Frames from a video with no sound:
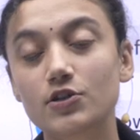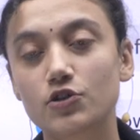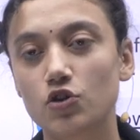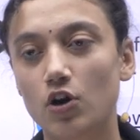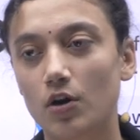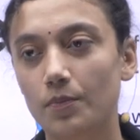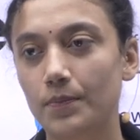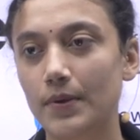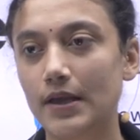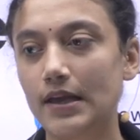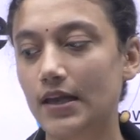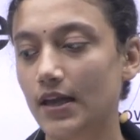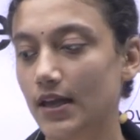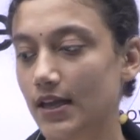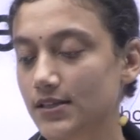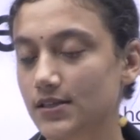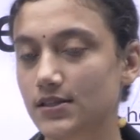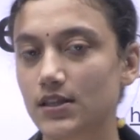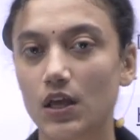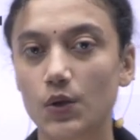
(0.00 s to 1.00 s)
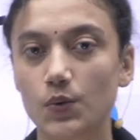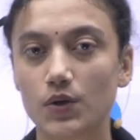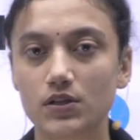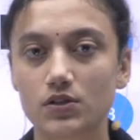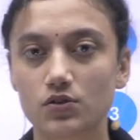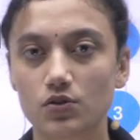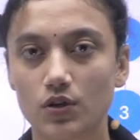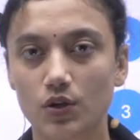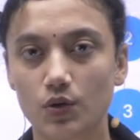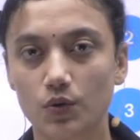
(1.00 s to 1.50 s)
a topic is given
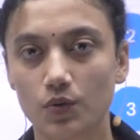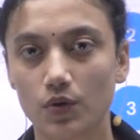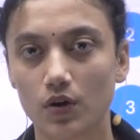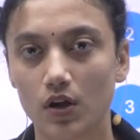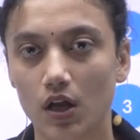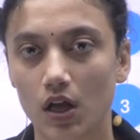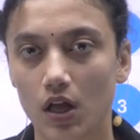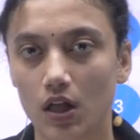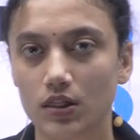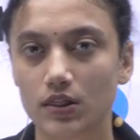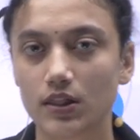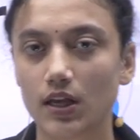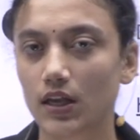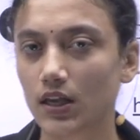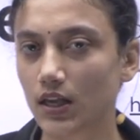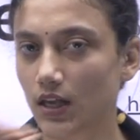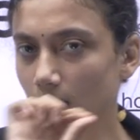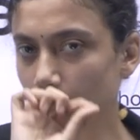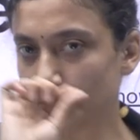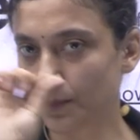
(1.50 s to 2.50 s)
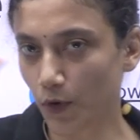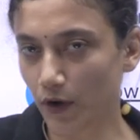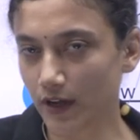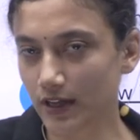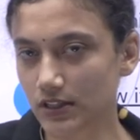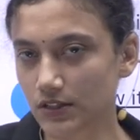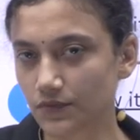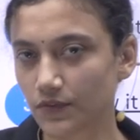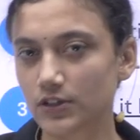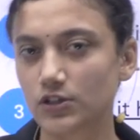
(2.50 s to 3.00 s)
to you, the key
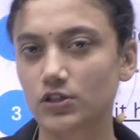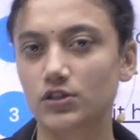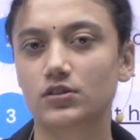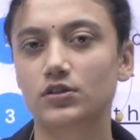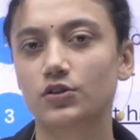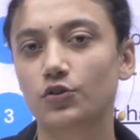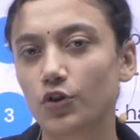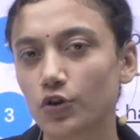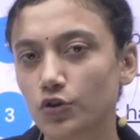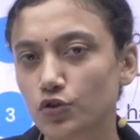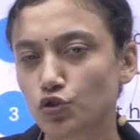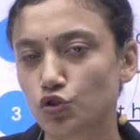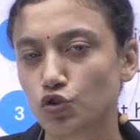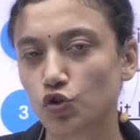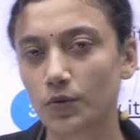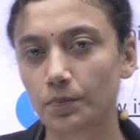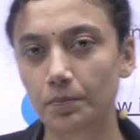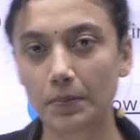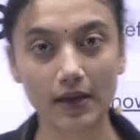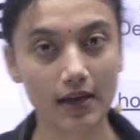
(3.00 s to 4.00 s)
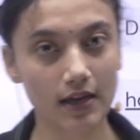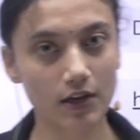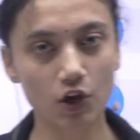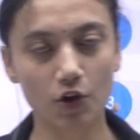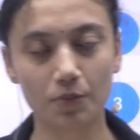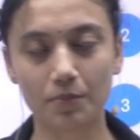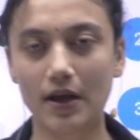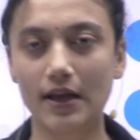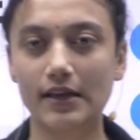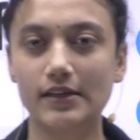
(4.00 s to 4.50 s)
points which, you know, should be in
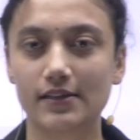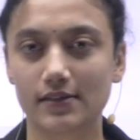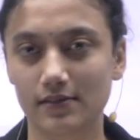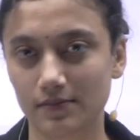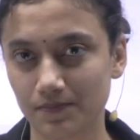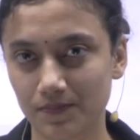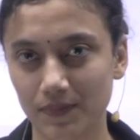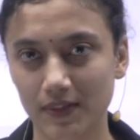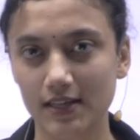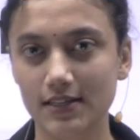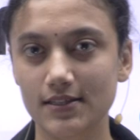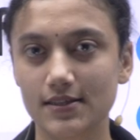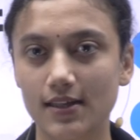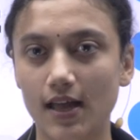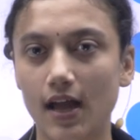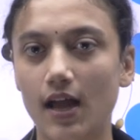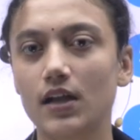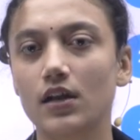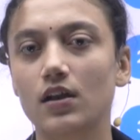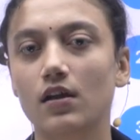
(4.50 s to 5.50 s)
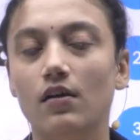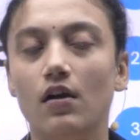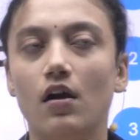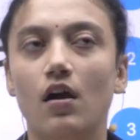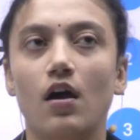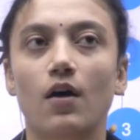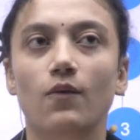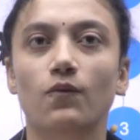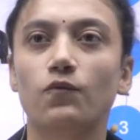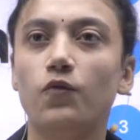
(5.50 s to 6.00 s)
your mind is that
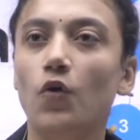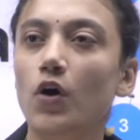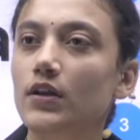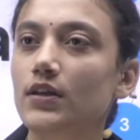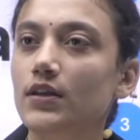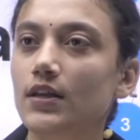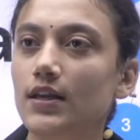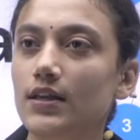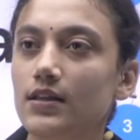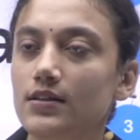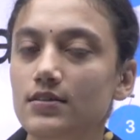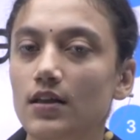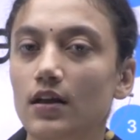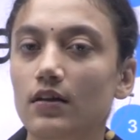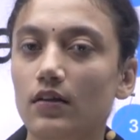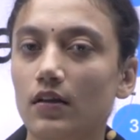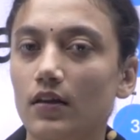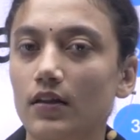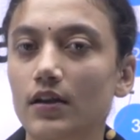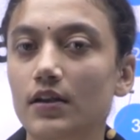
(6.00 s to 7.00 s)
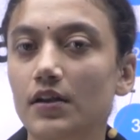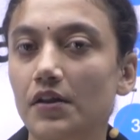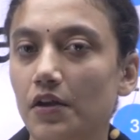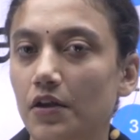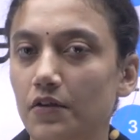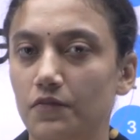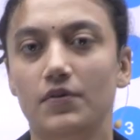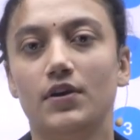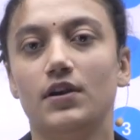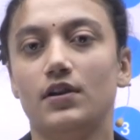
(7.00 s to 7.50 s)
what is a current
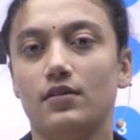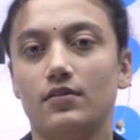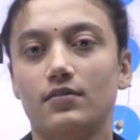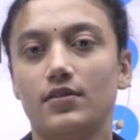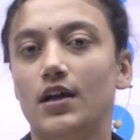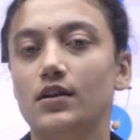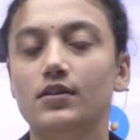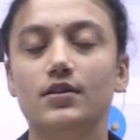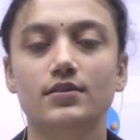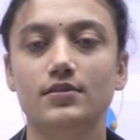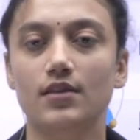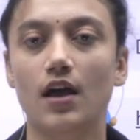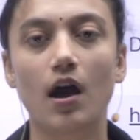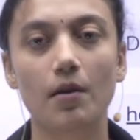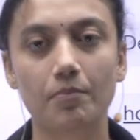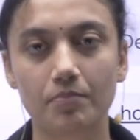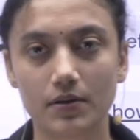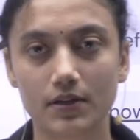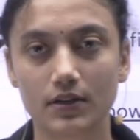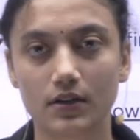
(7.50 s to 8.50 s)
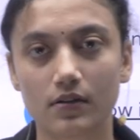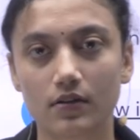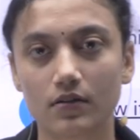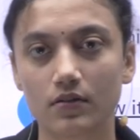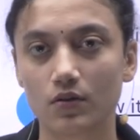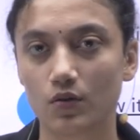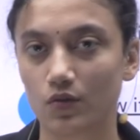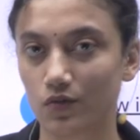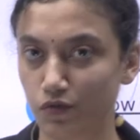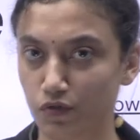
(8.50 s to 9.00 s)
event that has happened
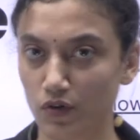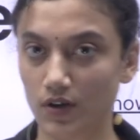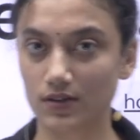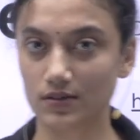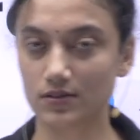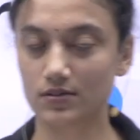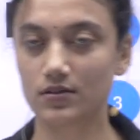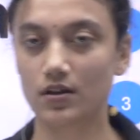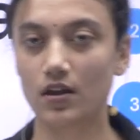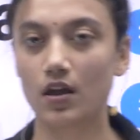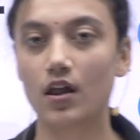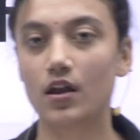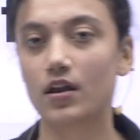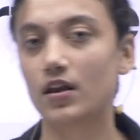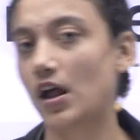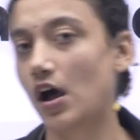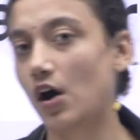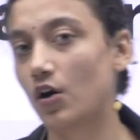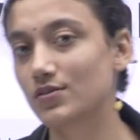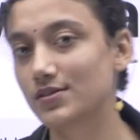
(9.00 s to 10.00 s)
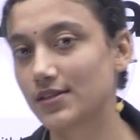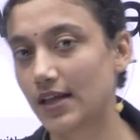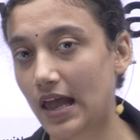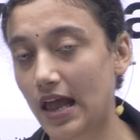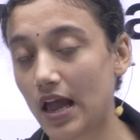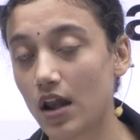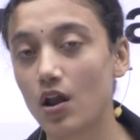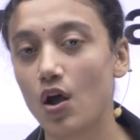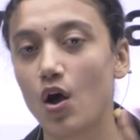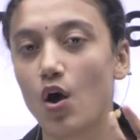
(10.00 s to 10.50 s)
first. Now
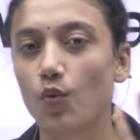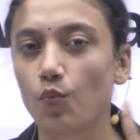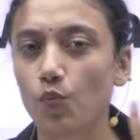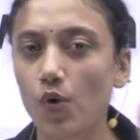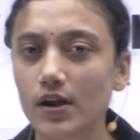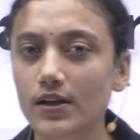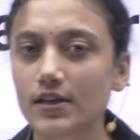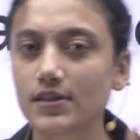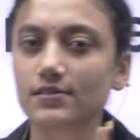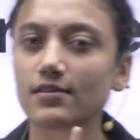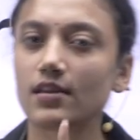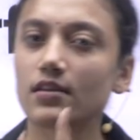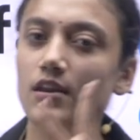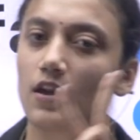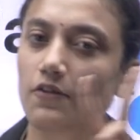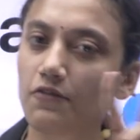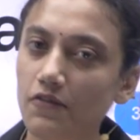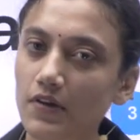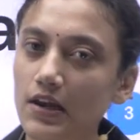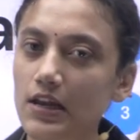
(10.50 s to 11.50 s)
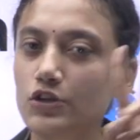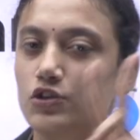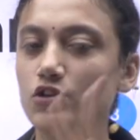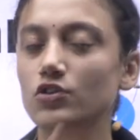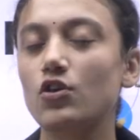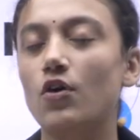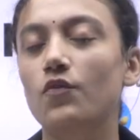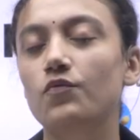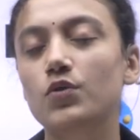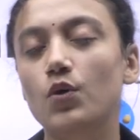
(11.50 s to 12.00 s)
second, what is the
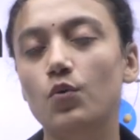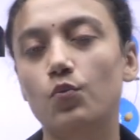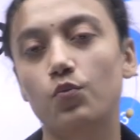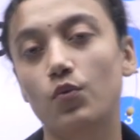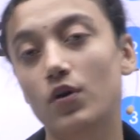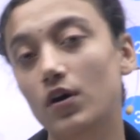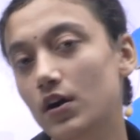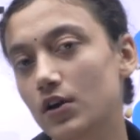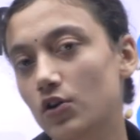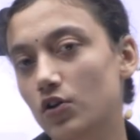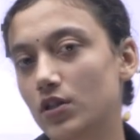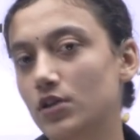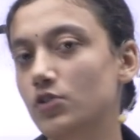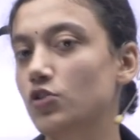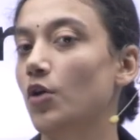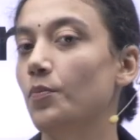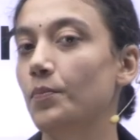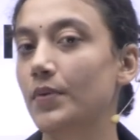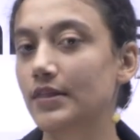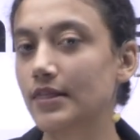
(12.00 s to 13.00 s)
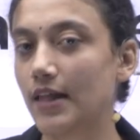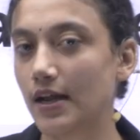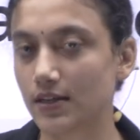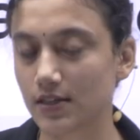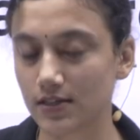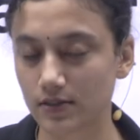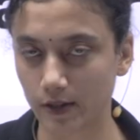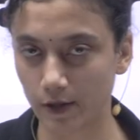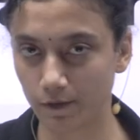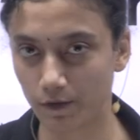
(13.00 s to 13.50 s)
definition of the word or the topic that
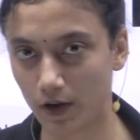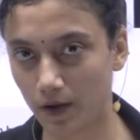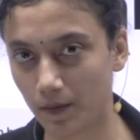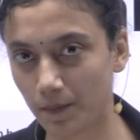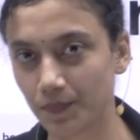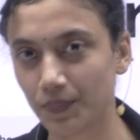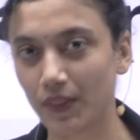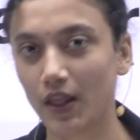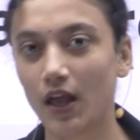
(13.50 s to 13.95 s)
is given.